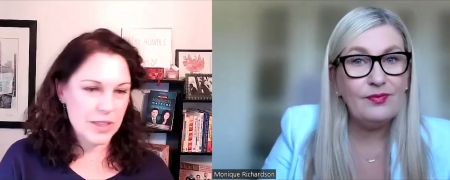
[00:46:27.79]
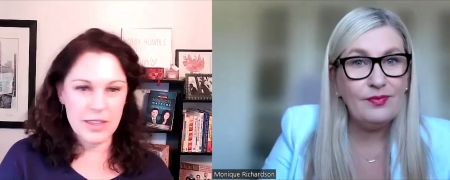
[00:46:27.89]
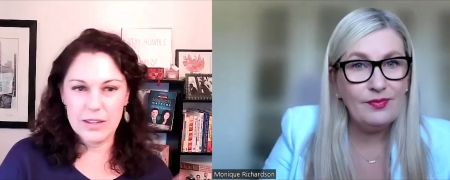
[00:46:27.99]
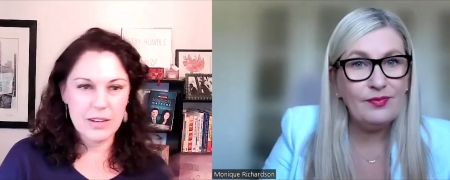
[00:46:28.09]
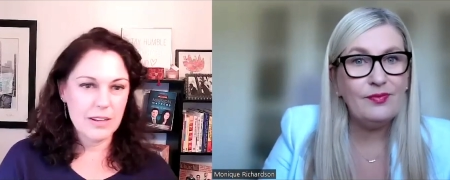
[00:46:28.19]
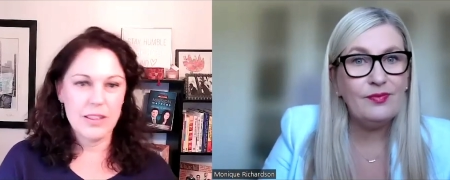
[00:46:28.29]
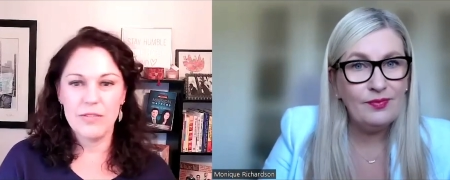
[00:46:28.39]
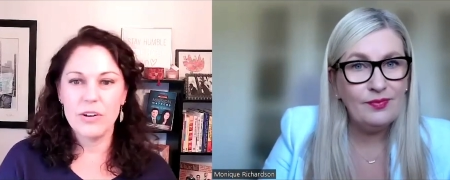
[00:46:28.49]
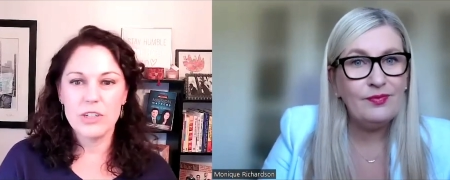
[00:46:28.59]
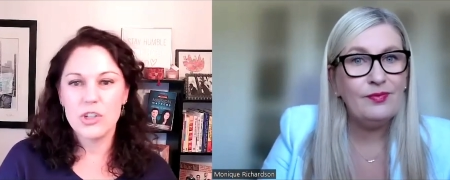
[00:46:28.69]
Speaker 1: within the
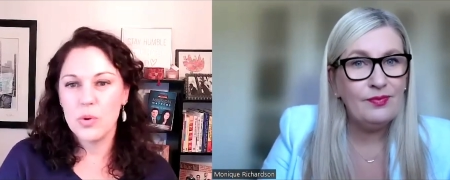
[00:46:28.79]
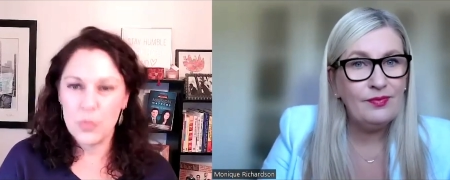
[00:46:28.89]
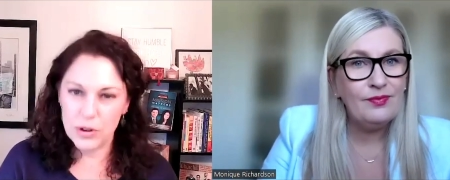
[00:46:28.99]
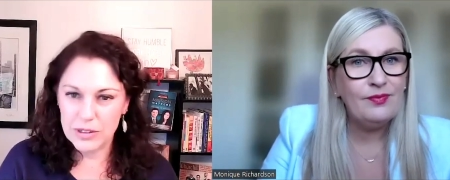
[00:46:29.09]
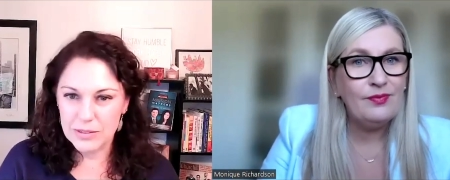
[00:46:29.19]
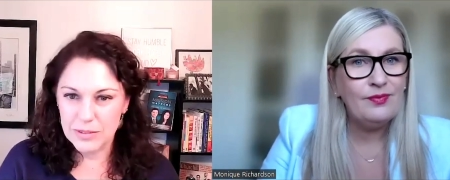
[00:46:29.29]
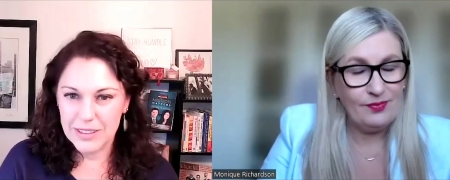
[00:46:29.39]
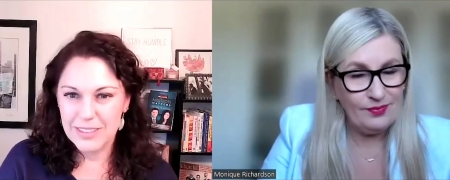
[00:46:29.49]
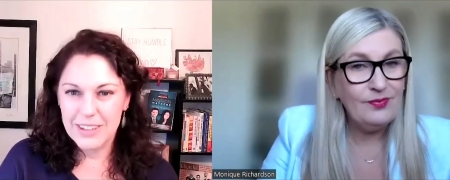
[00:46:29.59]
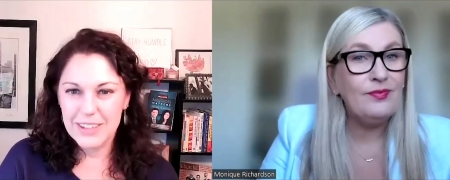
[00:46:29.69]
virtual world
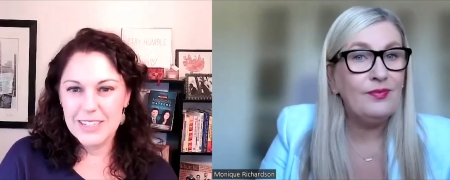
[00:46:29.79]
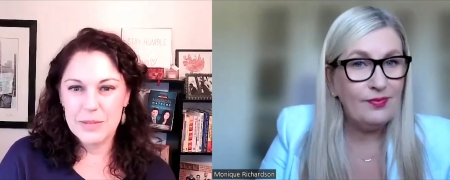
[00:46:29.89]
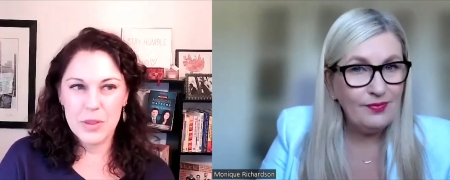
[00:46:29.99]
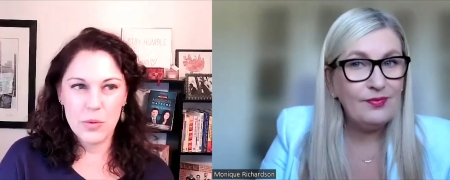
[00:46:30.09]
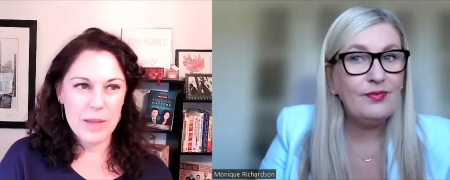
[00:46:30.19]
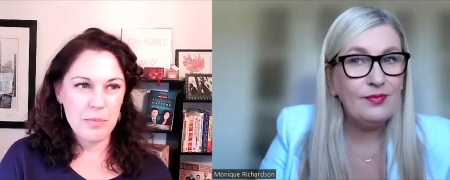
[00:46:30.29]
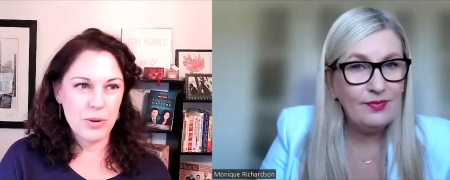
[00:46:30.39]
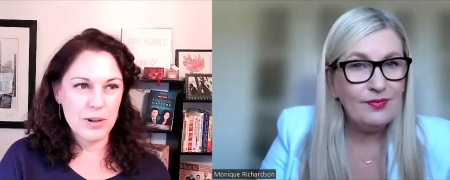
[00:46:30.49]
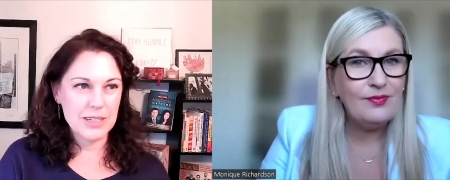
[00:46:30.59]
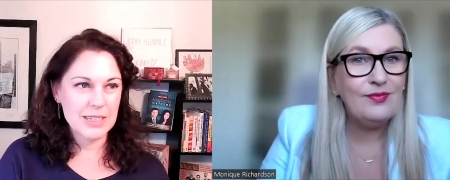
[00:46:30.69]
with some of the
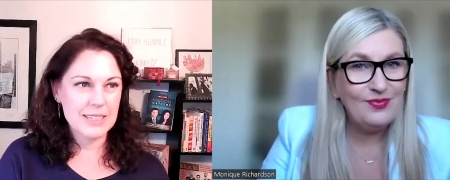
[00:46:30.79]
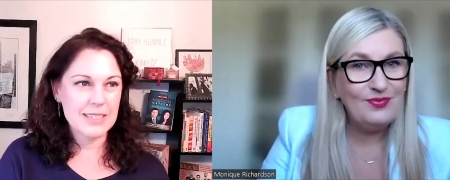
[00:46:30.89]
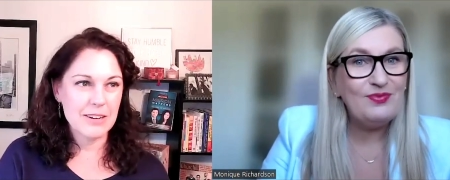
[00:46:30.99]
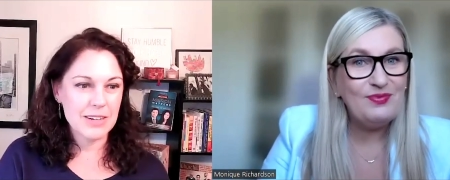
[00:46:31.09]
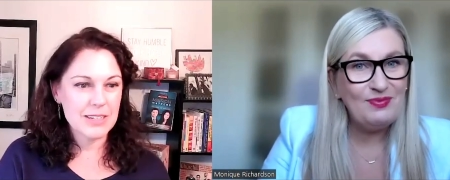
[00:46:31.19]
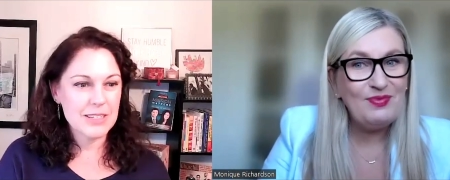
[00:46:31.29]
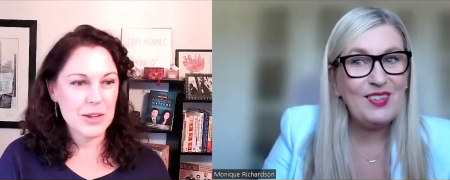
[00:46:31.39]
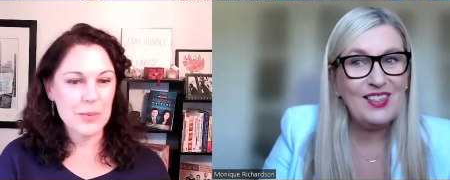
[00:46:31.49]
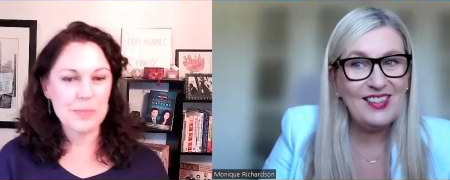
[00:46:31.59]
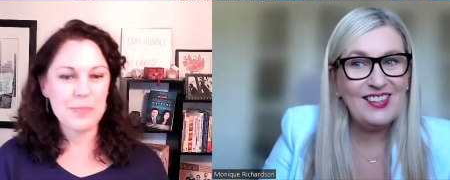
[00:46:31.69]
whiteboard and et cetera.
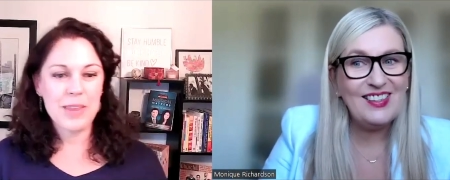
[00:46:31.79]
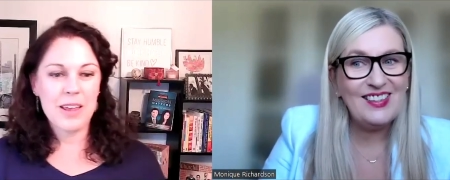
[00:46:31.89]
So